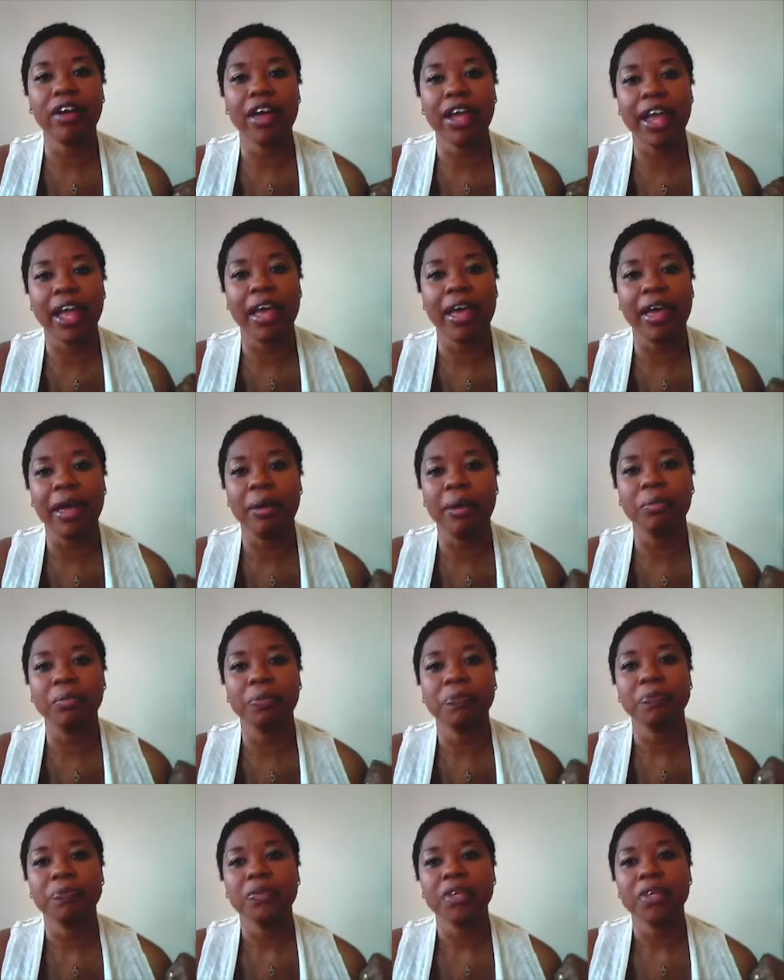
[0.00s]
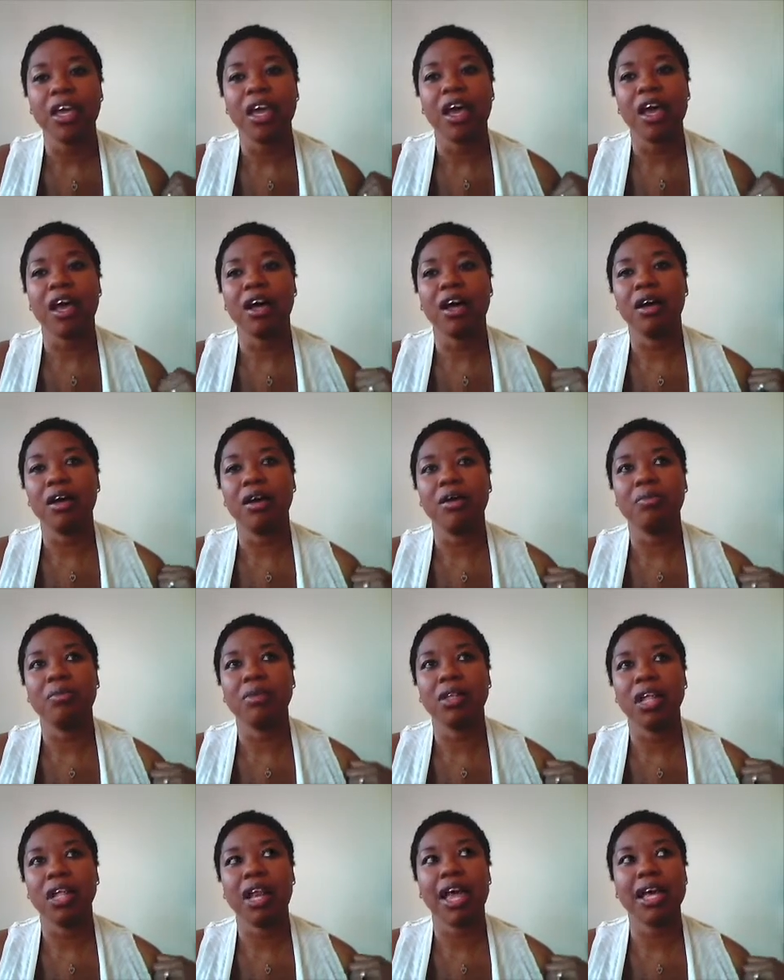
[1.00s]
am um,
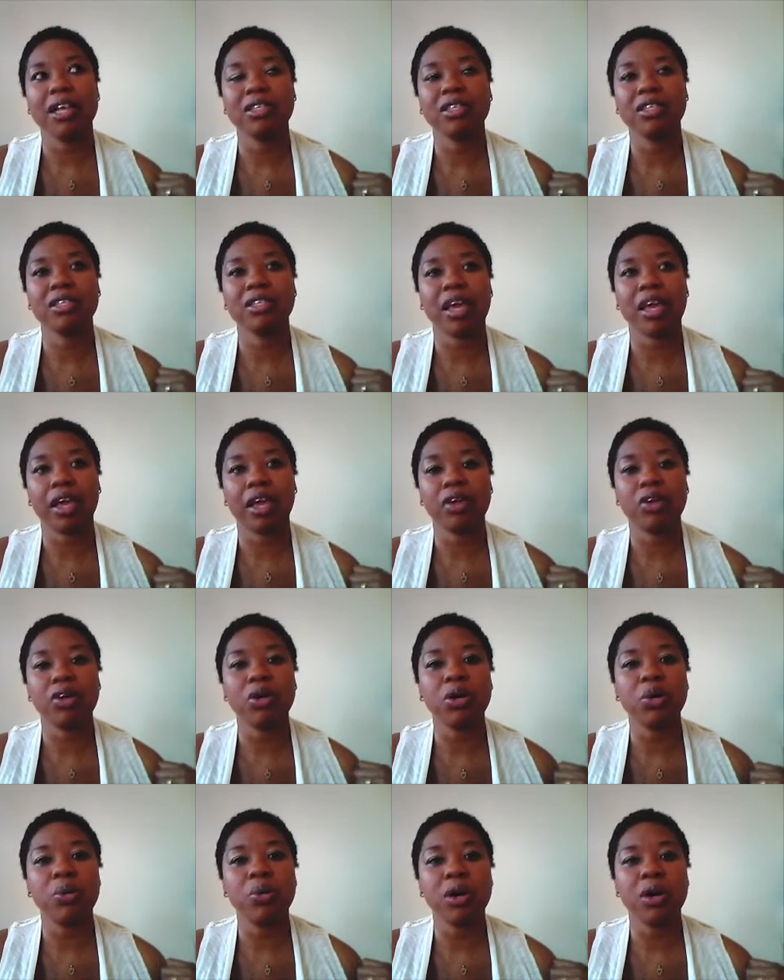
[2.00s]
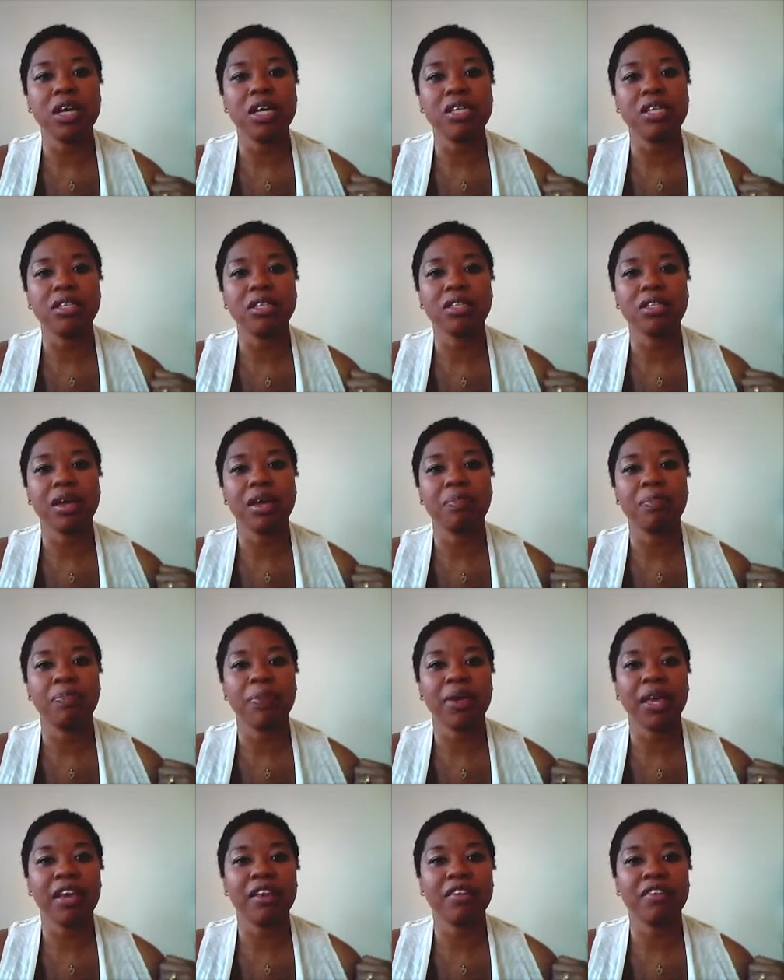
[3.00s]
last cycle was a
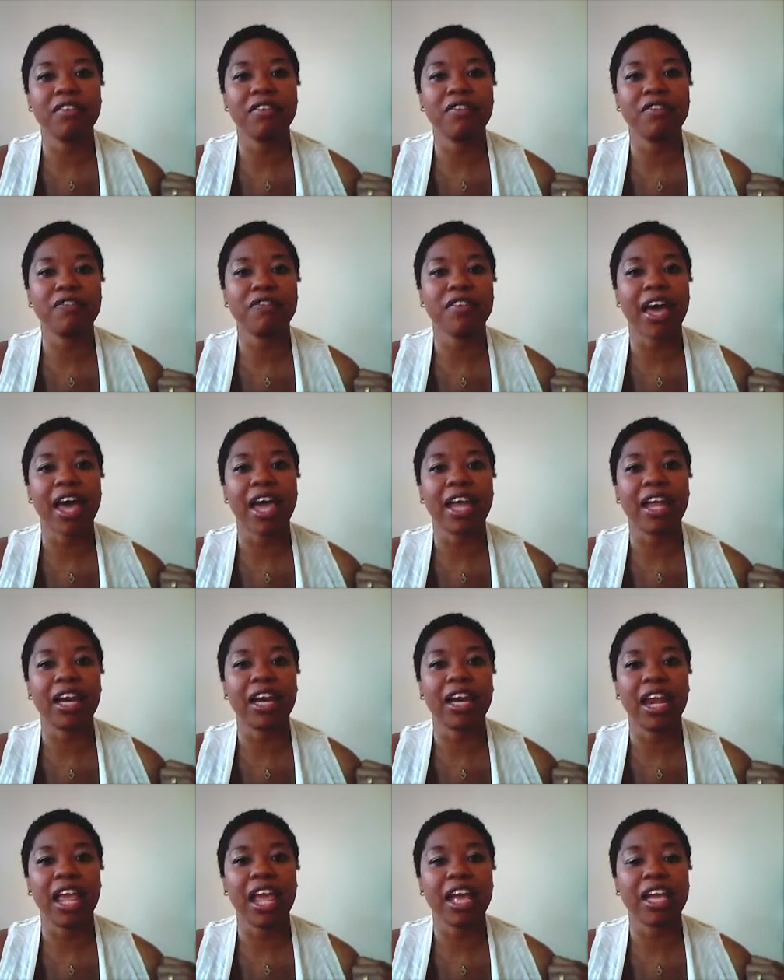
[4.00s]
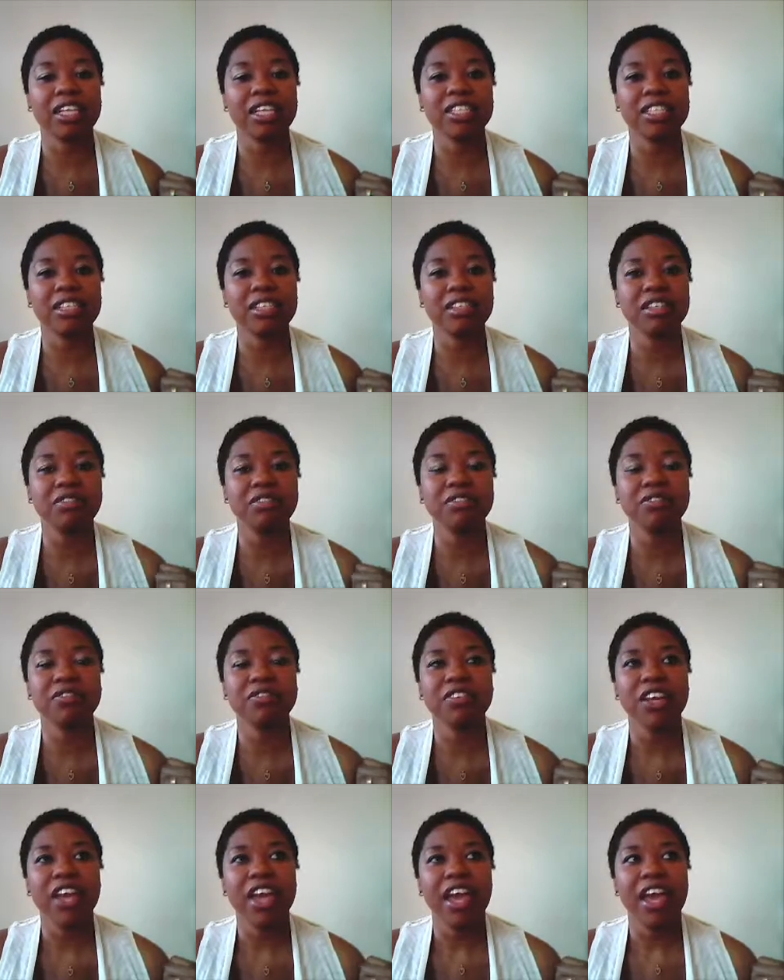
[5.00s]
big fat negative
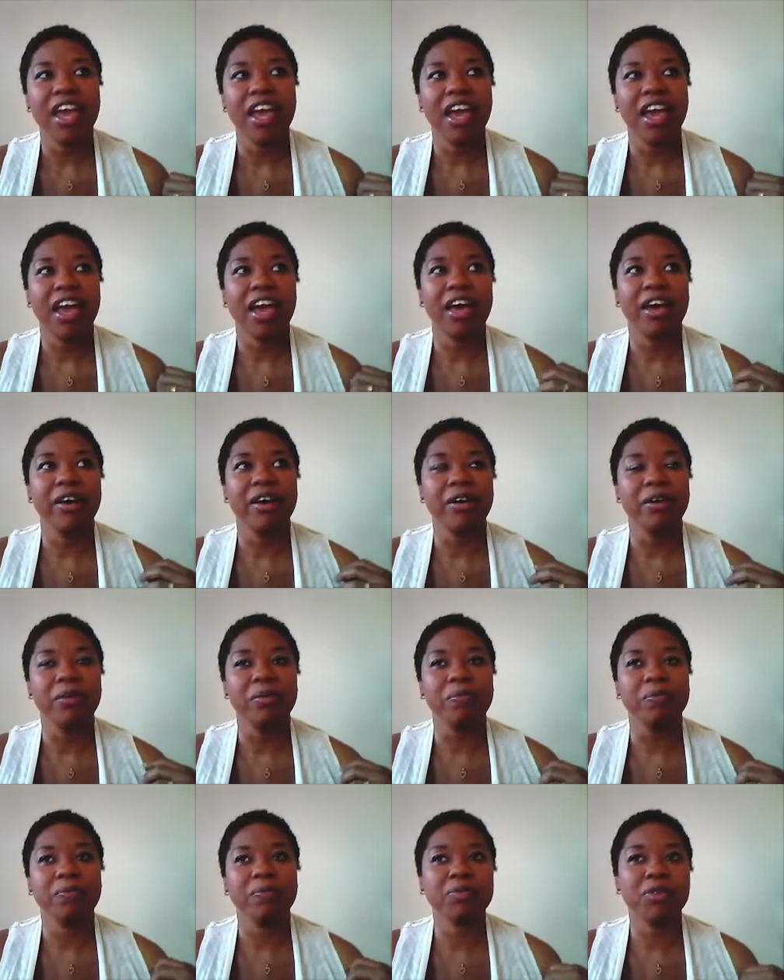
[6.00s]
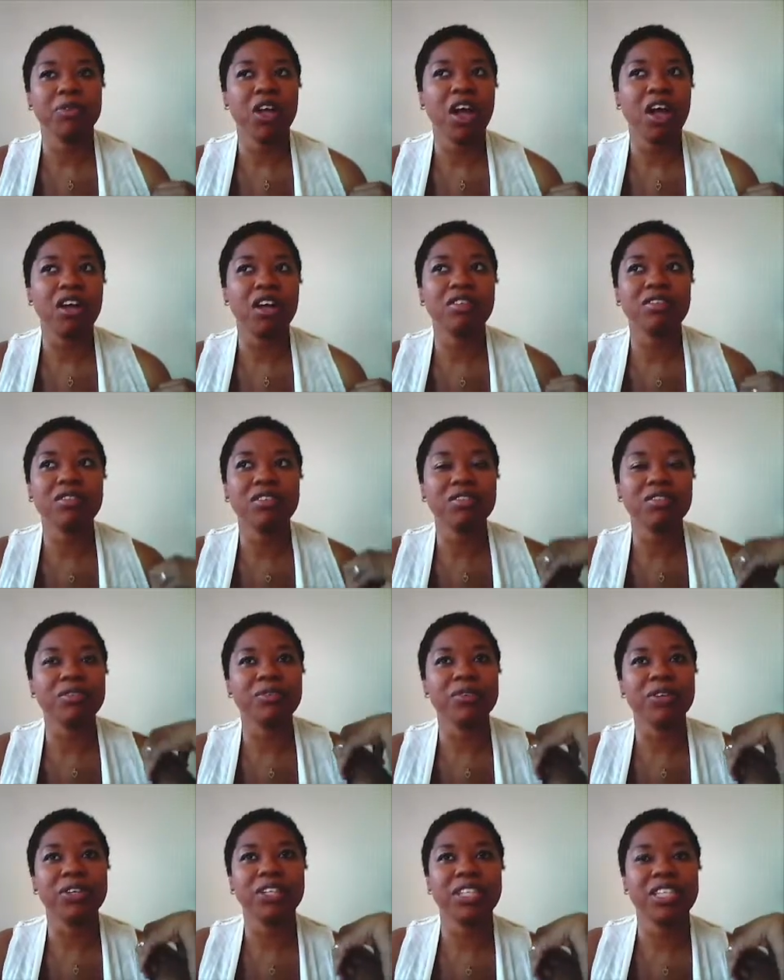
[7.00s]
um, not
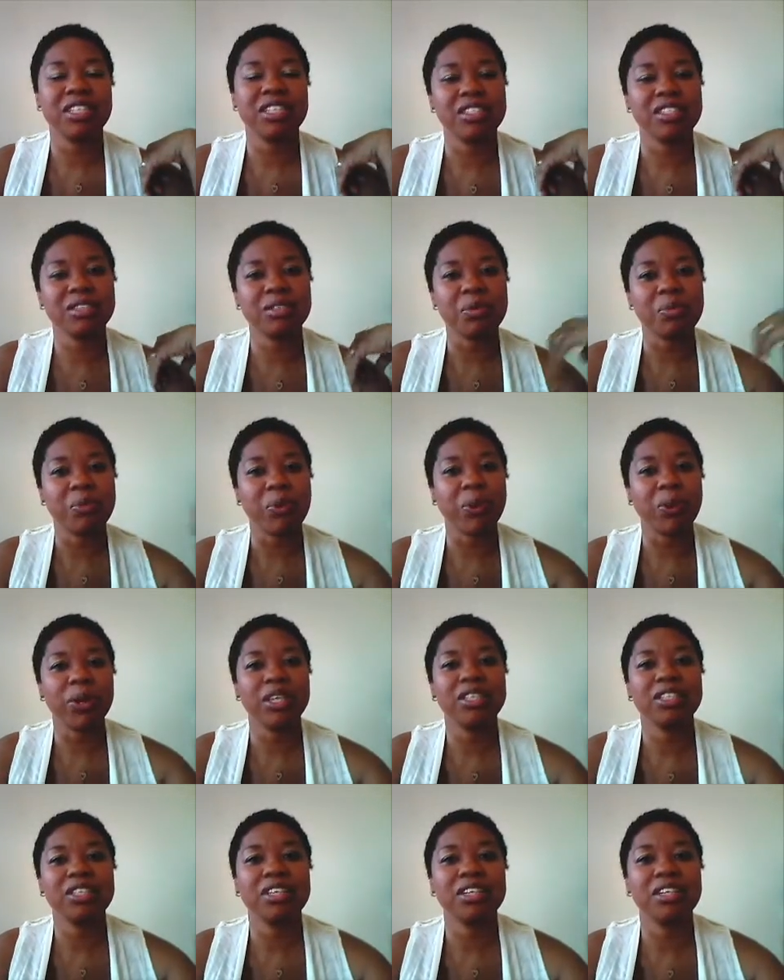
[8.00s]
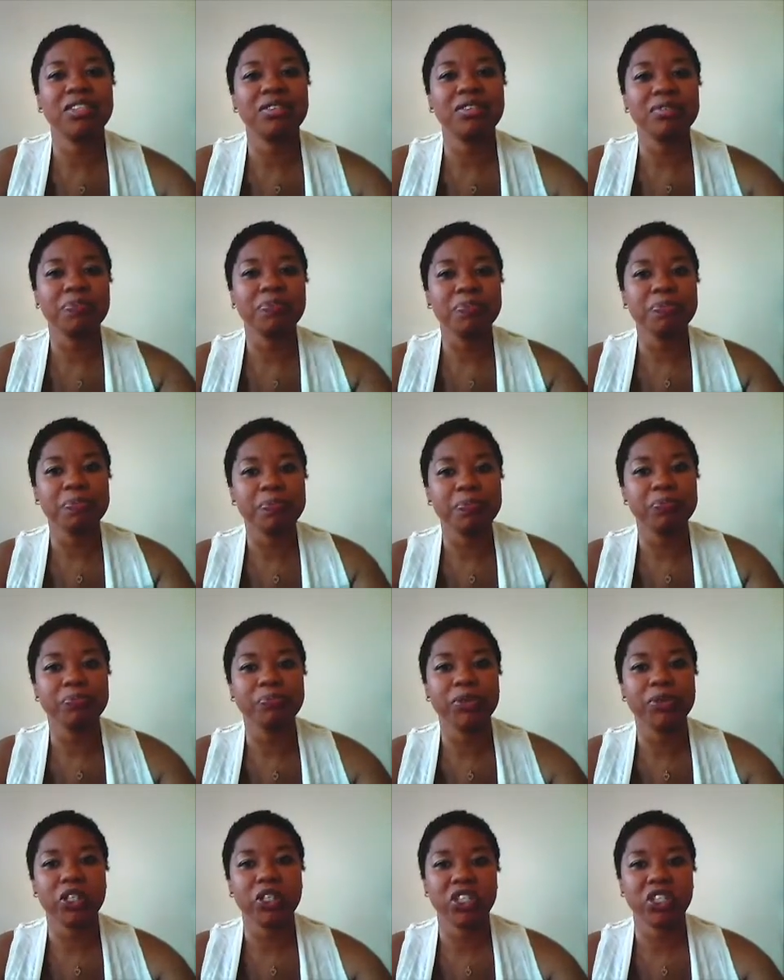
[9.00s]
really disappointed
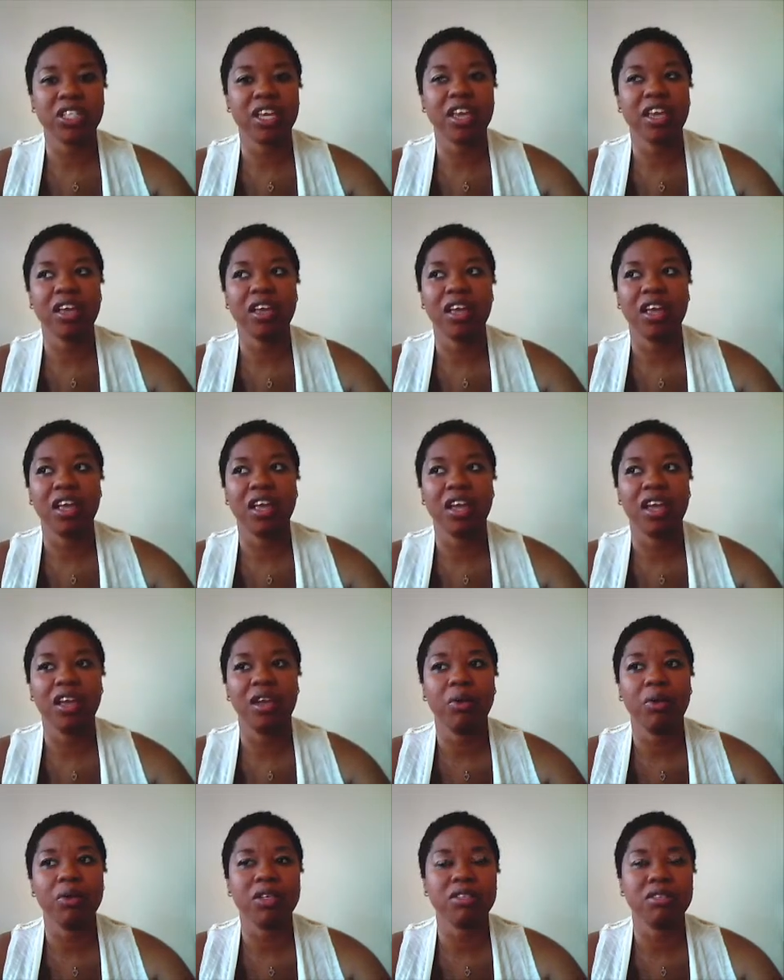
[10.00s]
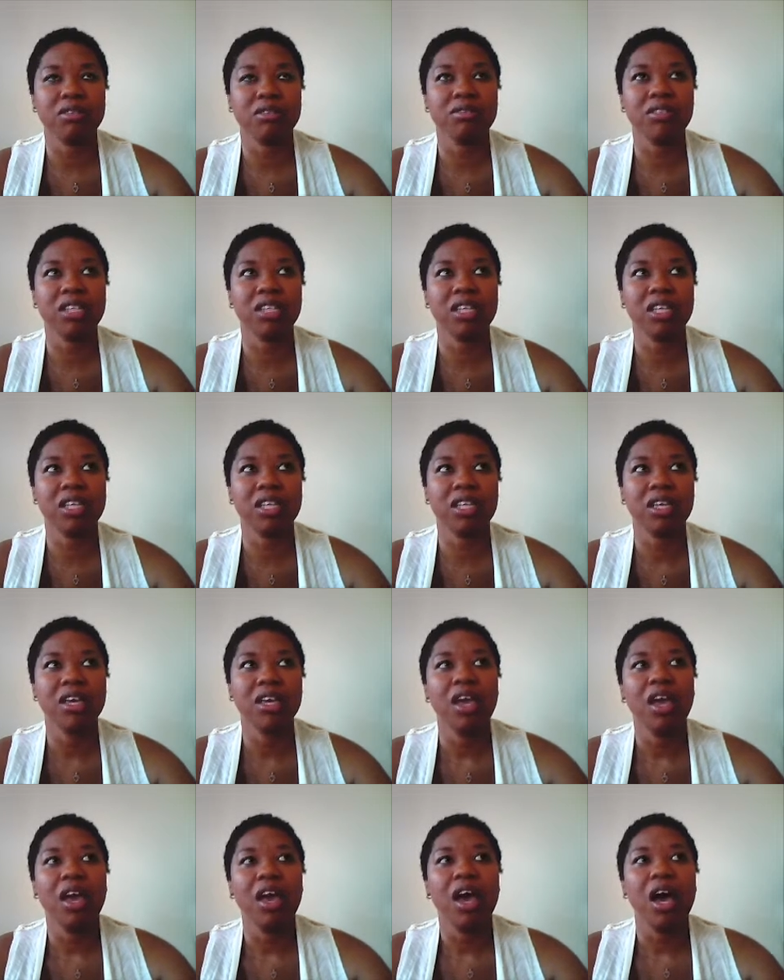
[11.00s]
per se I wasn't really
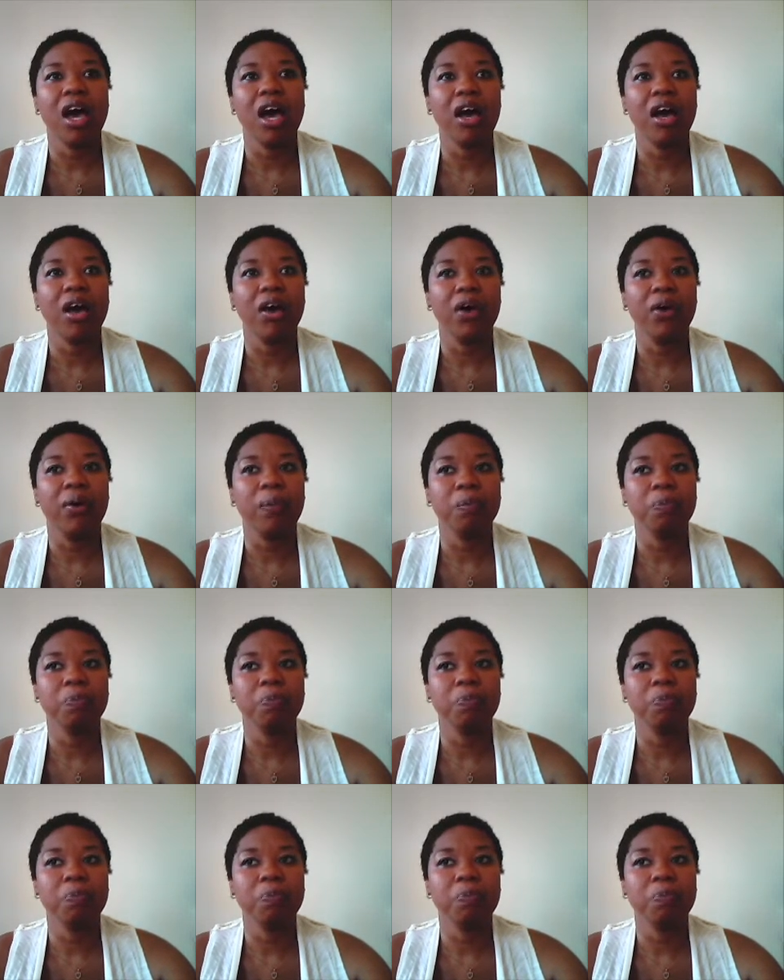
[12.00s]
um,